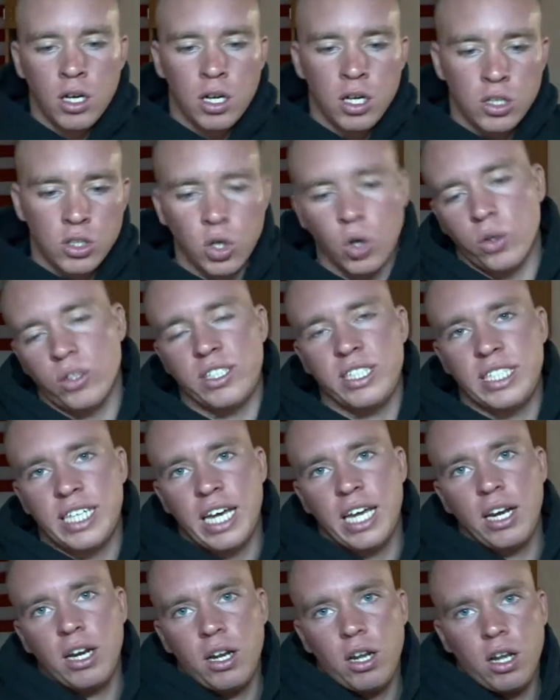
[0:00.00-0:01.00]
So
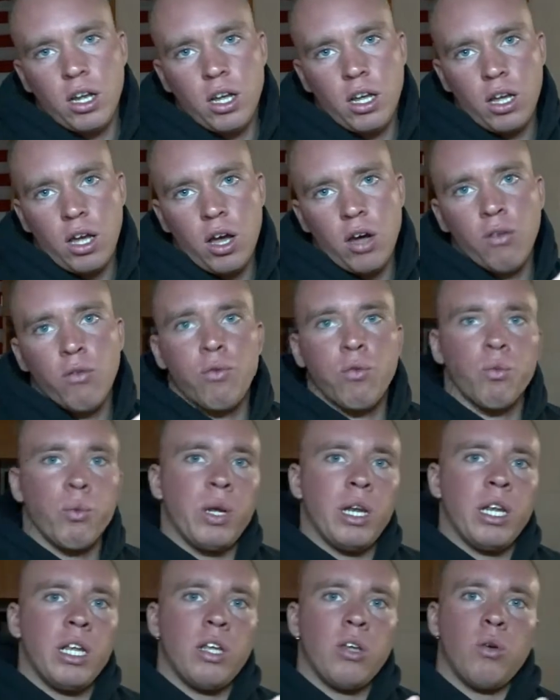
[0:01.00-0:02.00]
instead of
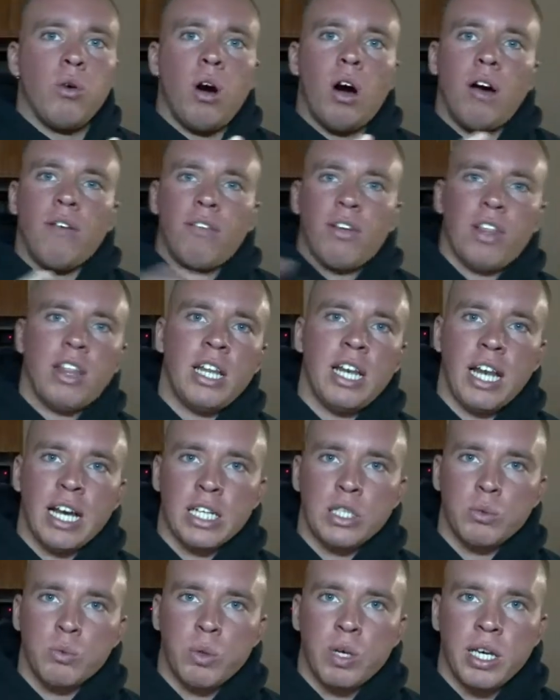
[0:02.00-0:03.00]
reading you off the
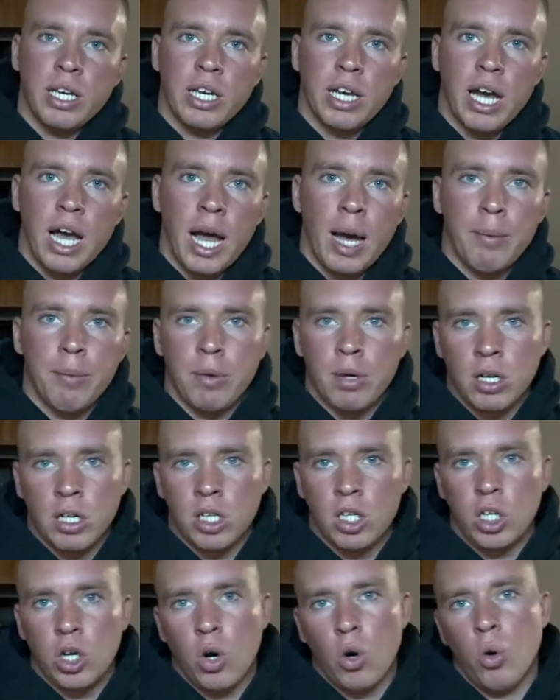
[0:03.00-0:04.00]
next week, I'm gonna
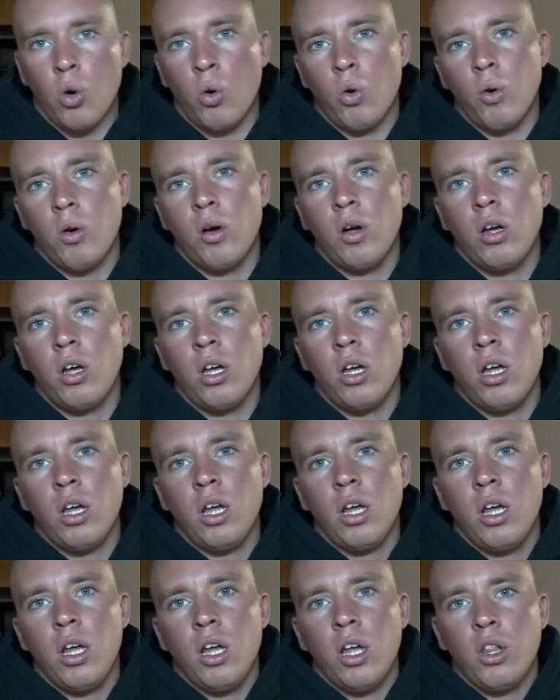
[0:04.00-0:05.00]
go
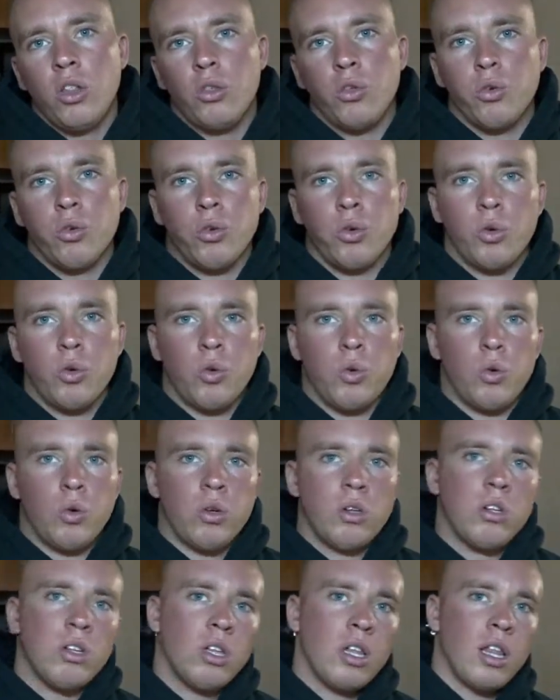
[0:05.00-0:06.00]
through
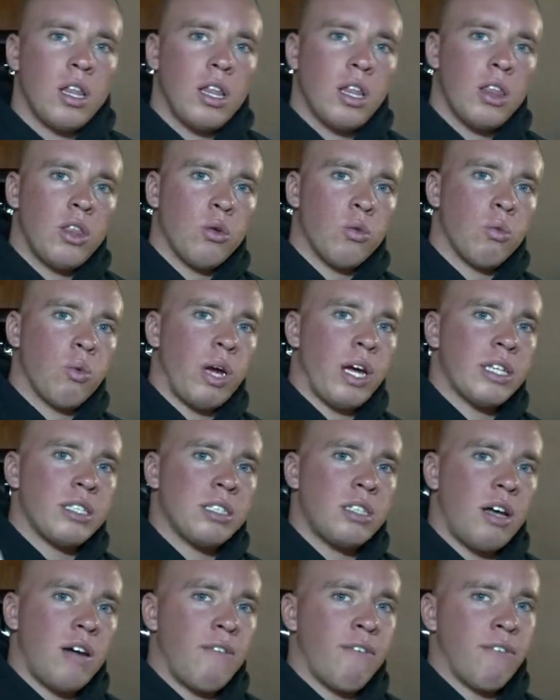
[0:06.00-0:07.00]
the
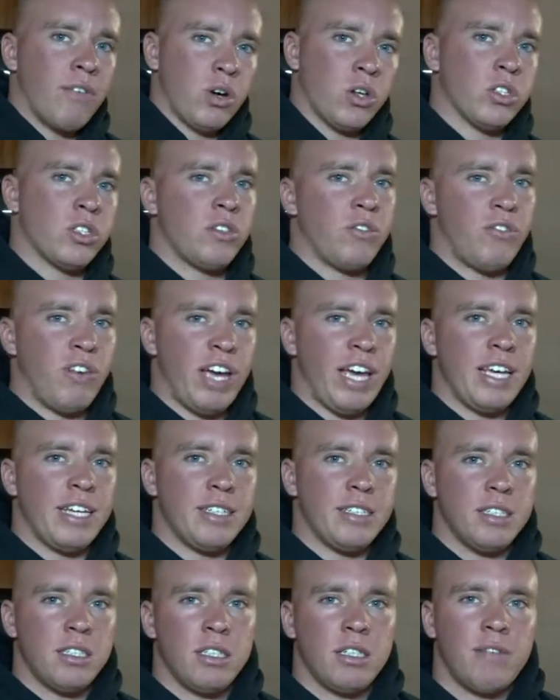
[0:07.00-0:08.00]
rest of first
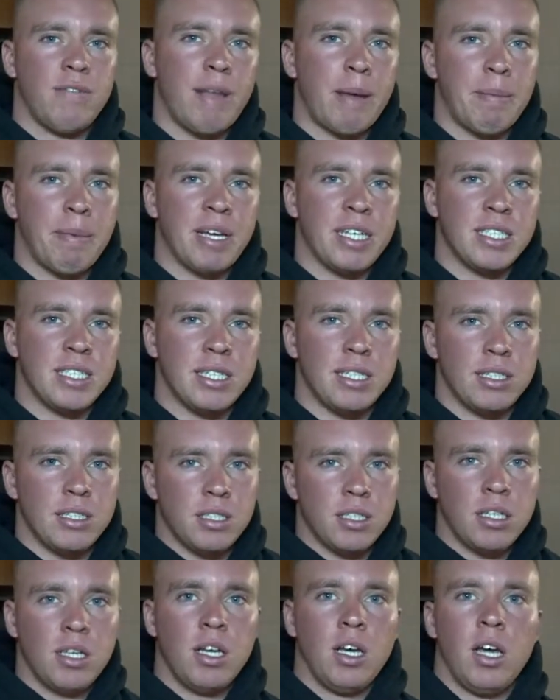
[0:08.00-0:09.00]
phase. If that makes
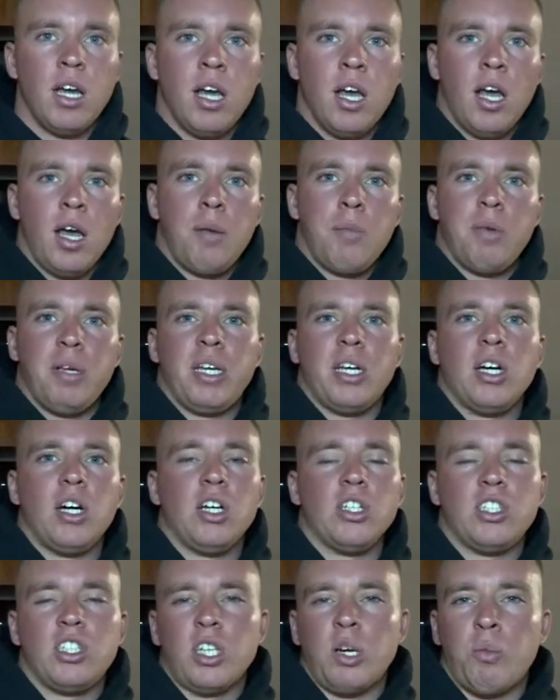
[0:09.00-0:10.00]
sense.
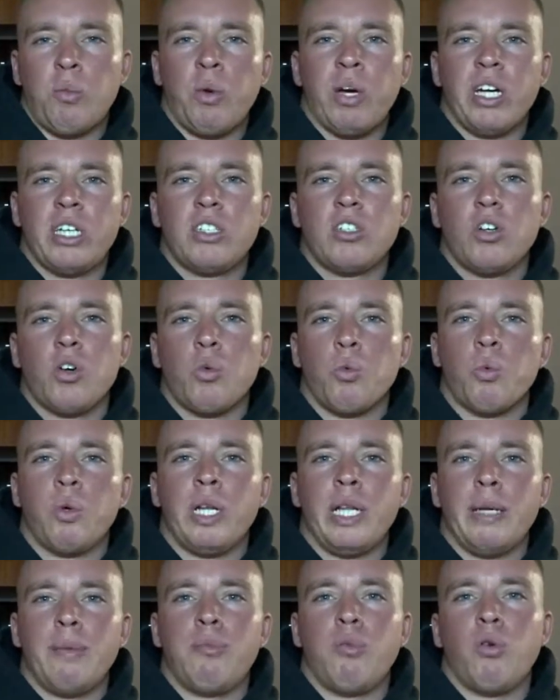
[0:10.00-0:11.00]
Because some weeks are
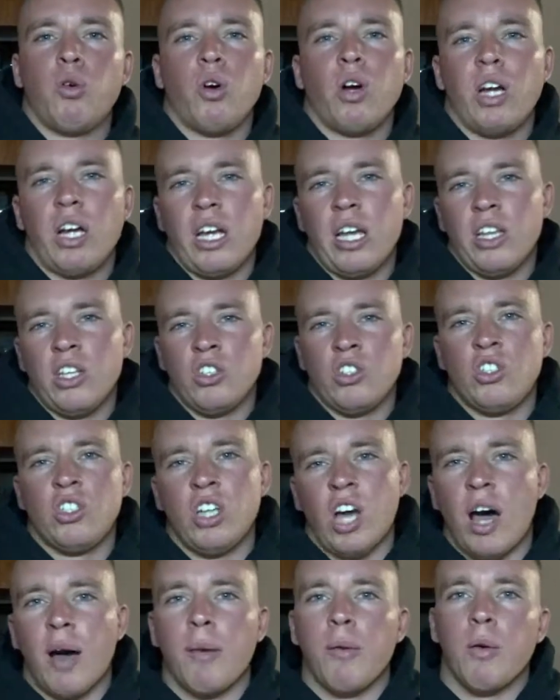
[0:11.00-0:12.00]
really boring and there's
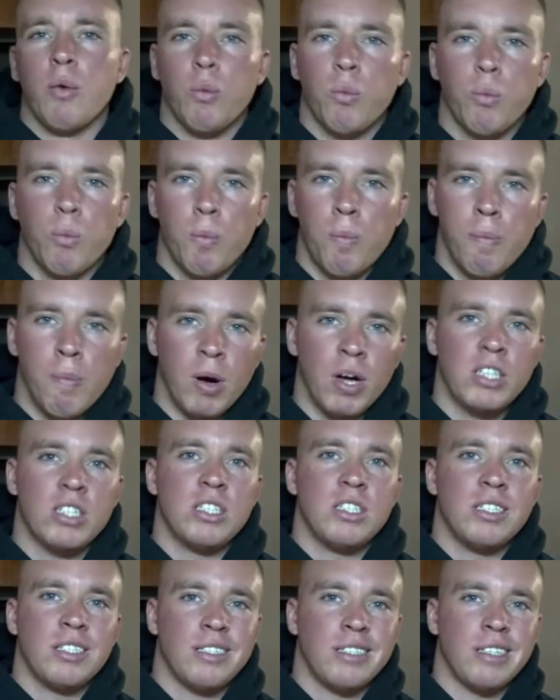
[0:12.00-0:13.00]
not
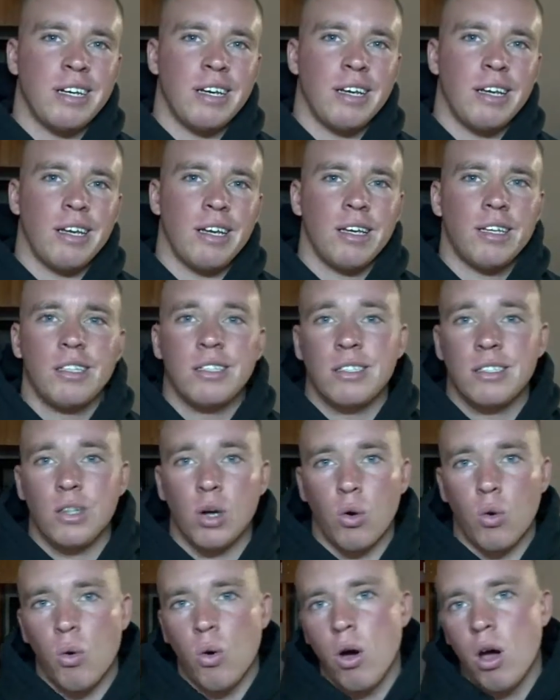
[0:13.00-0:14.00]
much to say.
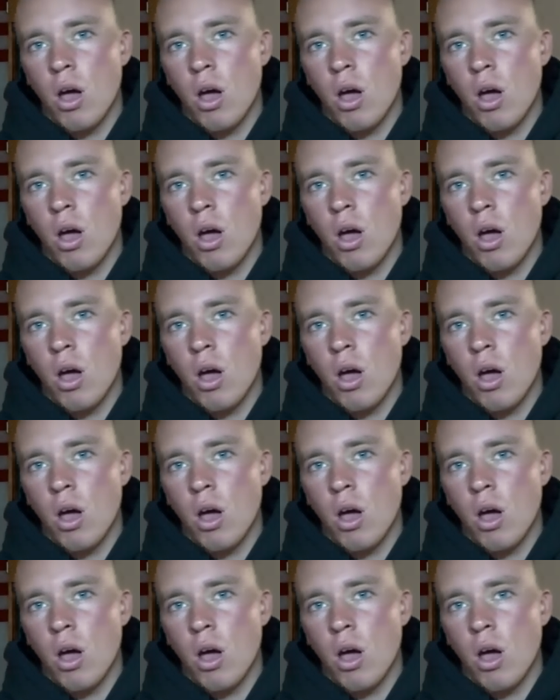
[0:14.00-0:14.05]
So,